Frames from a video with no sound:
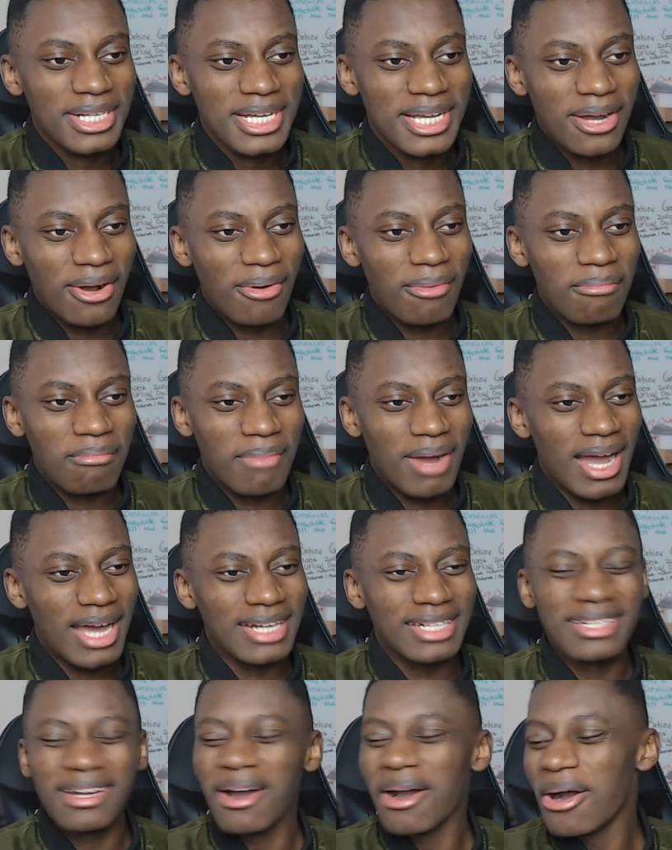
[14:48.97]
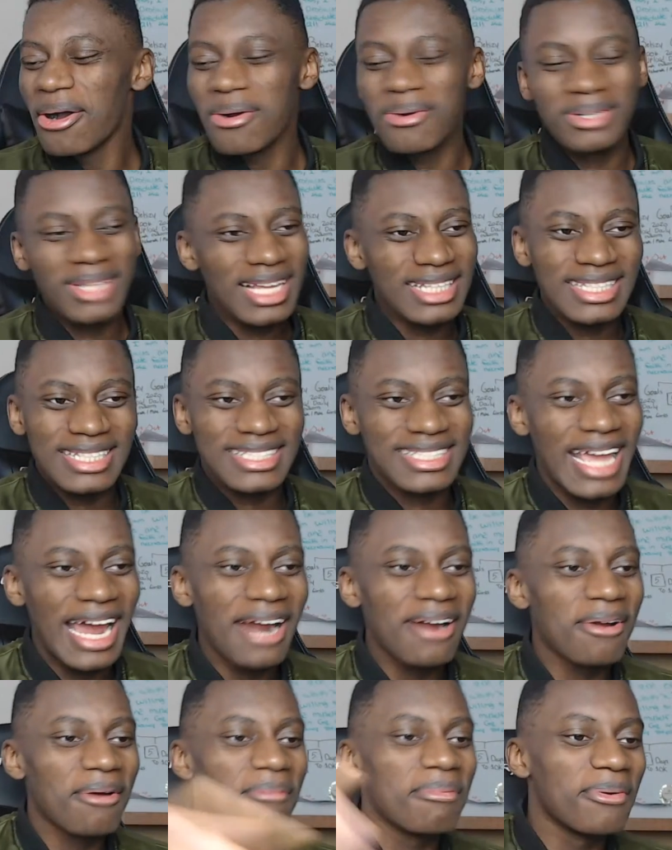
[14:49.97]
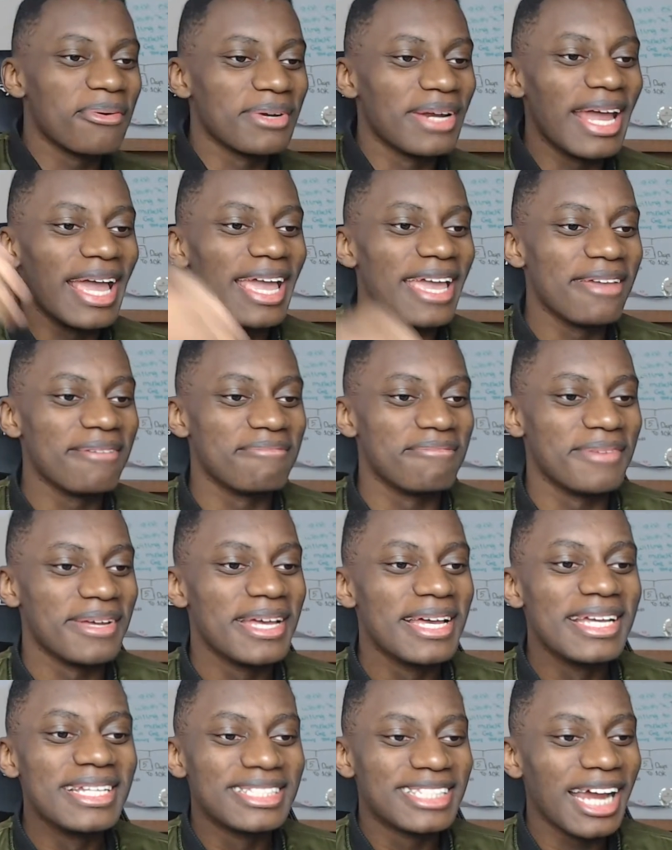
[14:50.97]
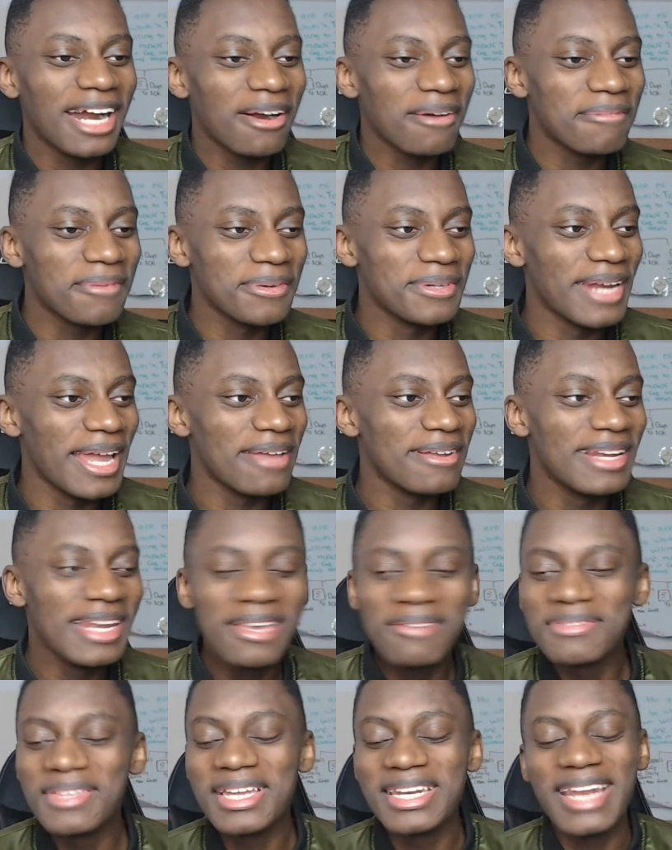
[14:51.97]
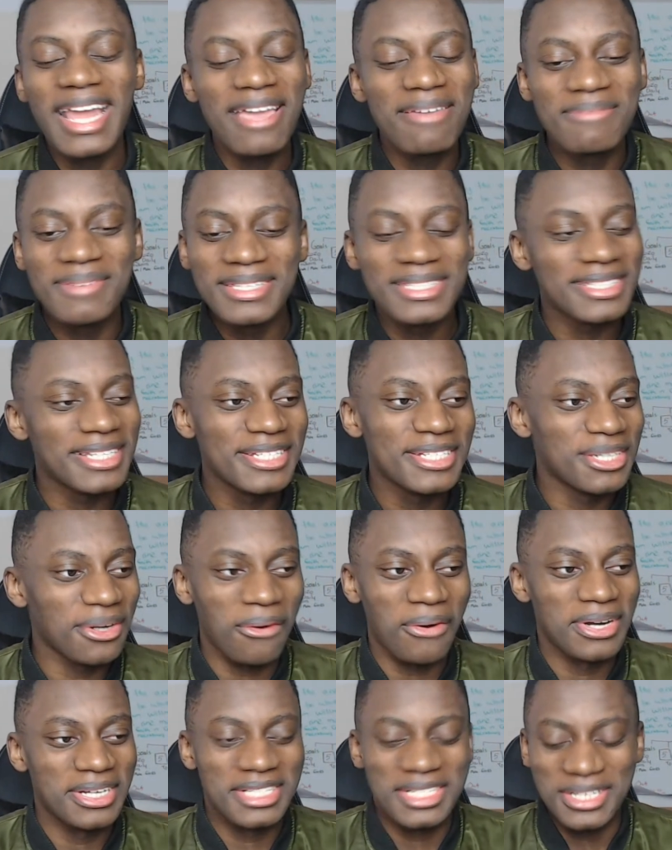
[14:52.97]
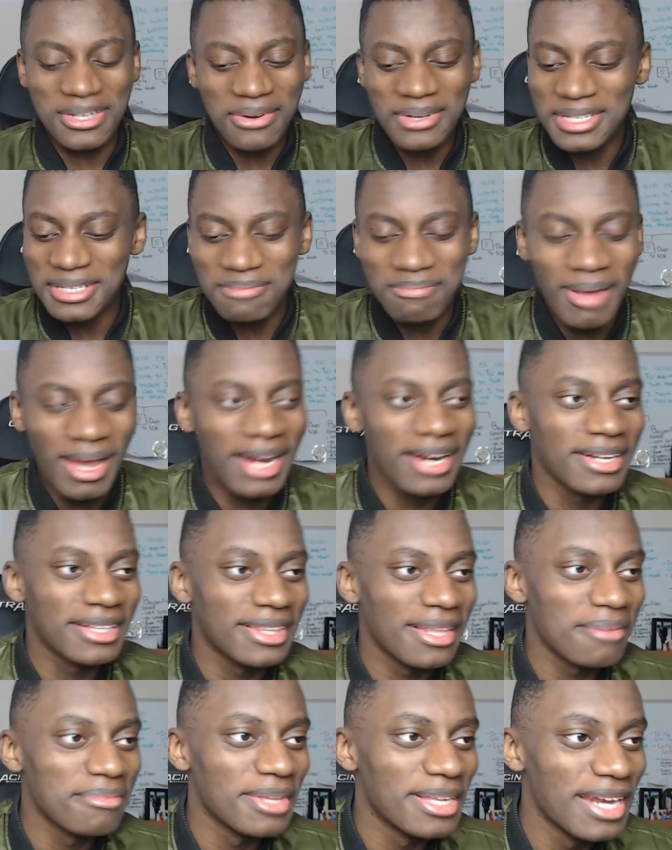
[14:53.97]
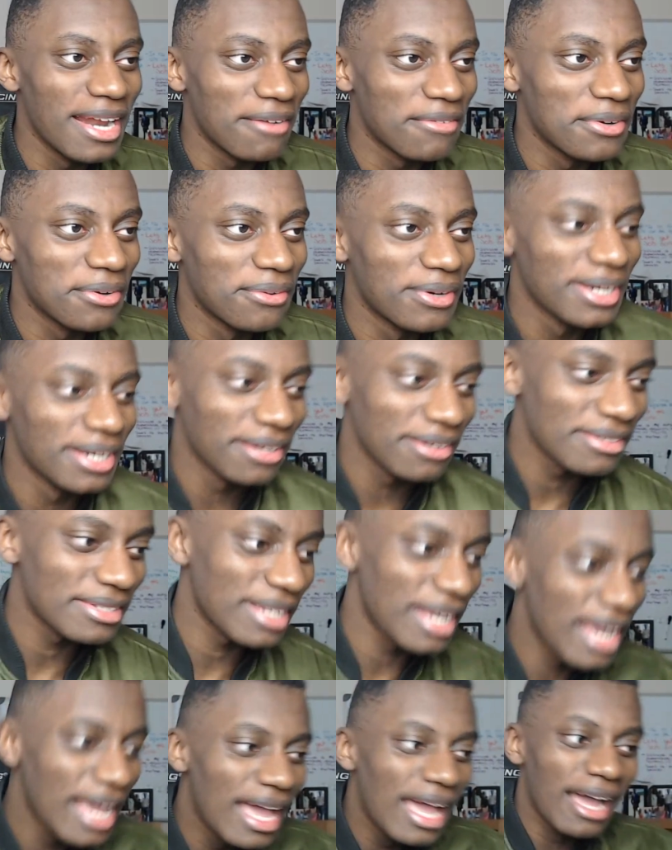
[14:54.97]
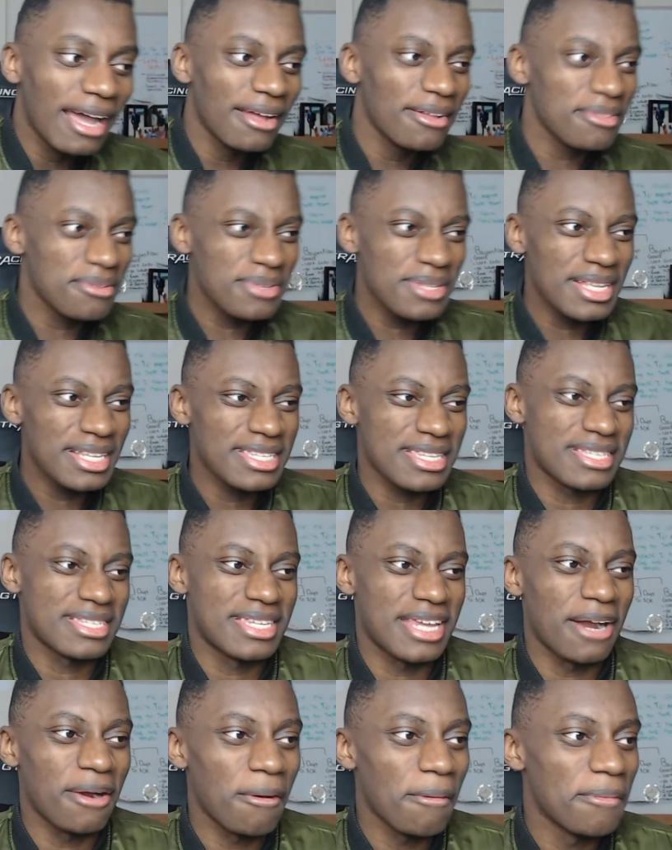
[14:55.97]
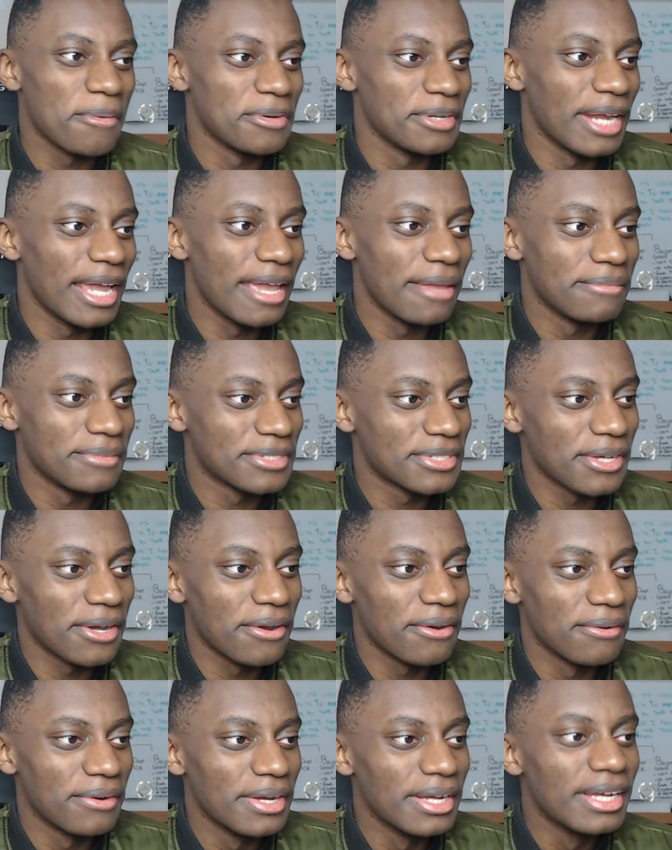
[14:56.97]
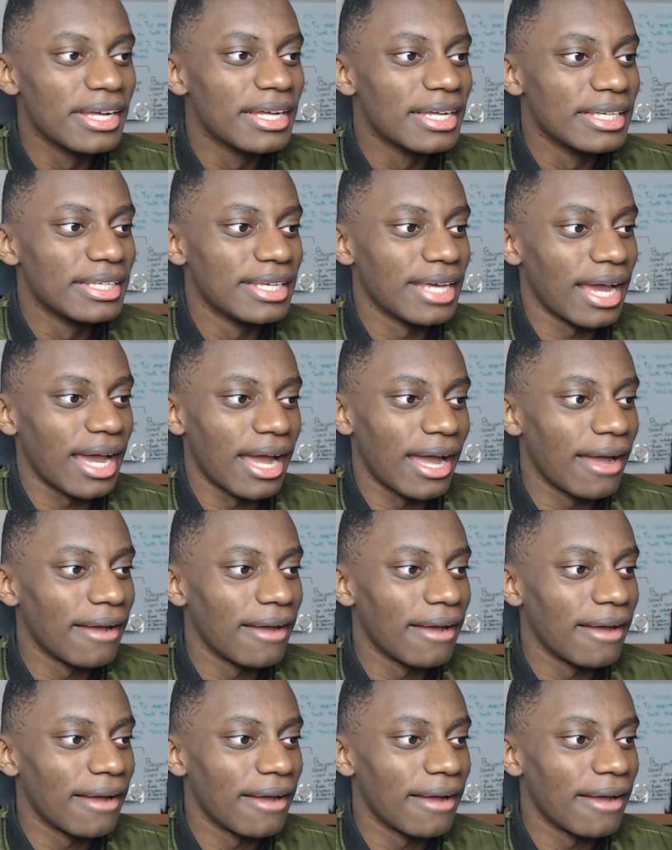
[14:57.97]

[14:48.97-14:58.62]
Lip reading: Goman. No, that's a terrible name. Terrible name. Leave the namings to George. George is better at them than everyone else. That's a terrible name. So, Yeah.